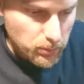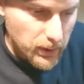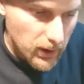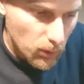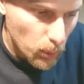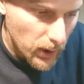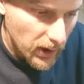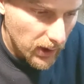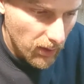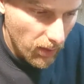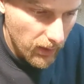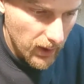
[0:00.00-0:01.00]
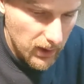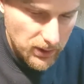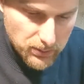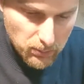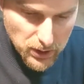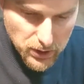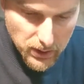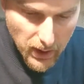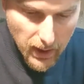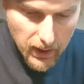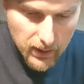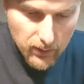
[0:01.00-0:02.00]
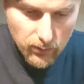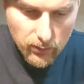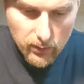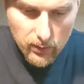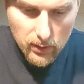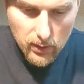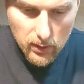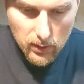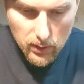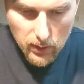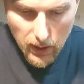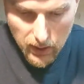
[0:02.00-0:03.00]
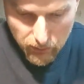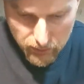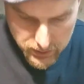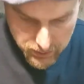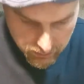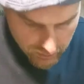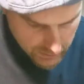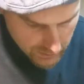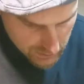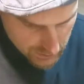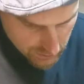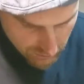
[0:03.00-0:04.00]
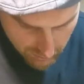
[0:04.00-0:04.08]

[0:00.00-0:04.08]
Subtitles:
to be aware that machine heads has different